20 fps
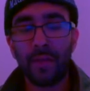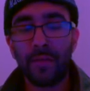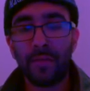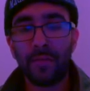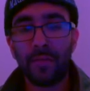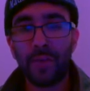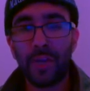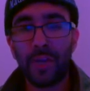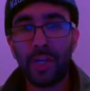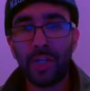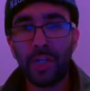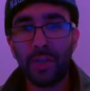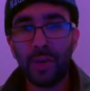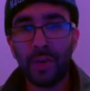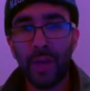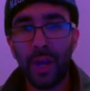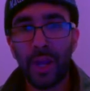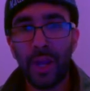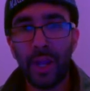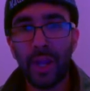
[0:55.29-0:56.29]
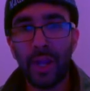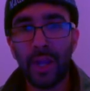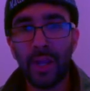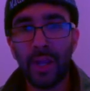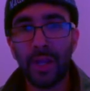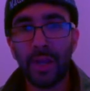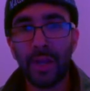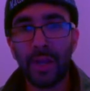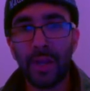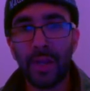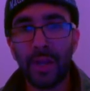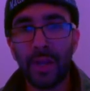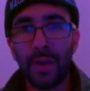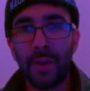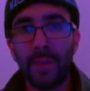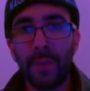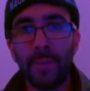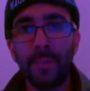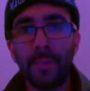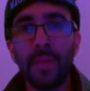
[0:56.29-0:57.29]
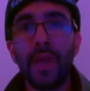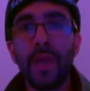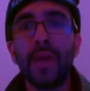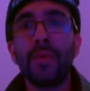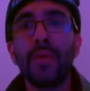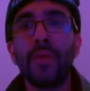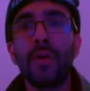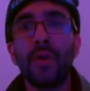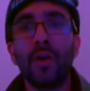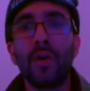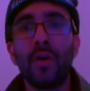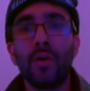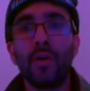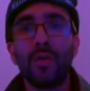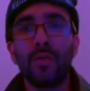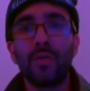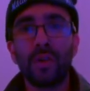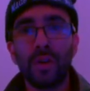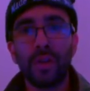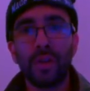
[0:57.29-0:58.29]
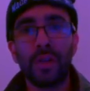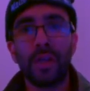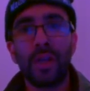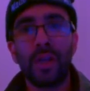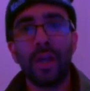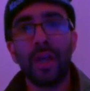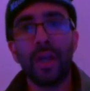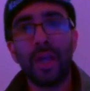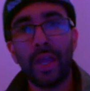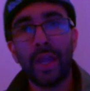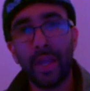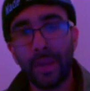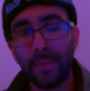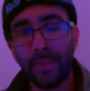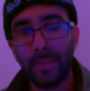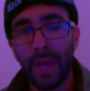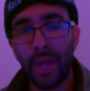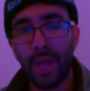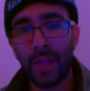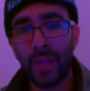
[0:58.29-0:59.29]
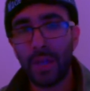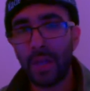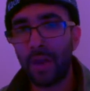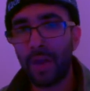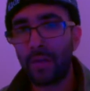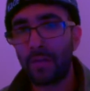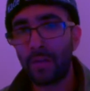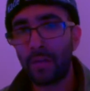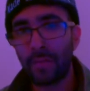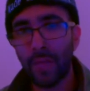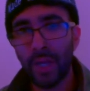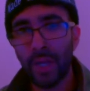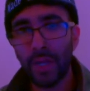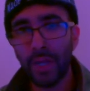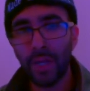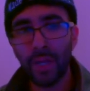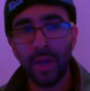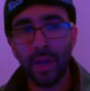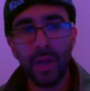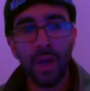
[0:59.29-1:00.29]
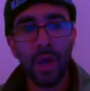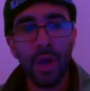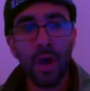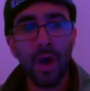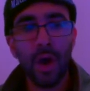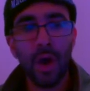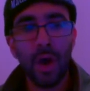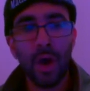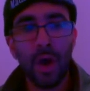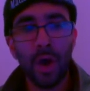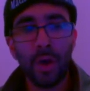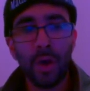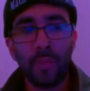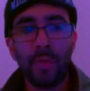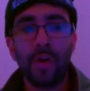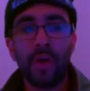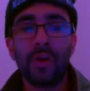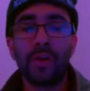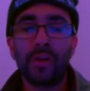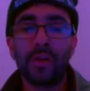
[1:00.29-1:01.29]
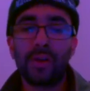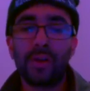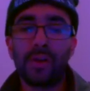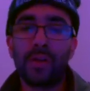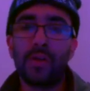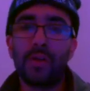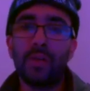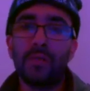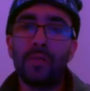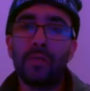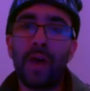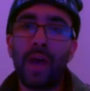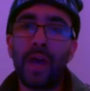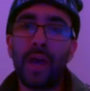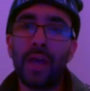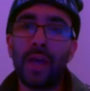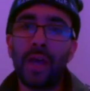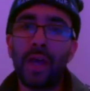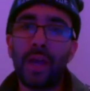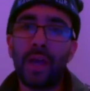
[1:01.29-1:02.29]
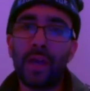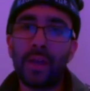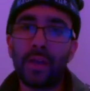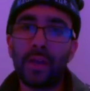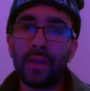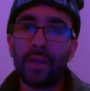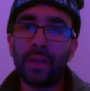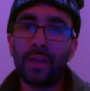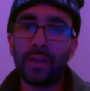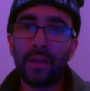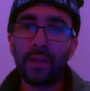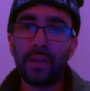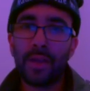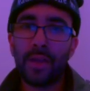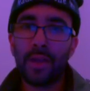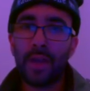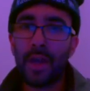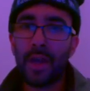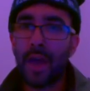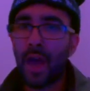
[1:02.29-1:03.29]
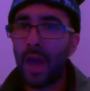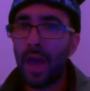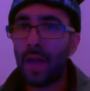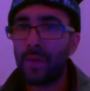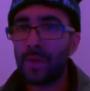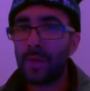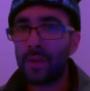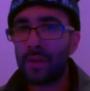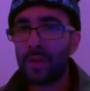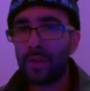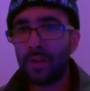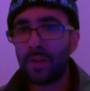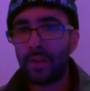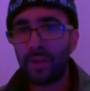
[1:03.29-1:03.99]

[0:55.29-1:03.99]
free trade, minimal oversight by the government on personal finance. I personally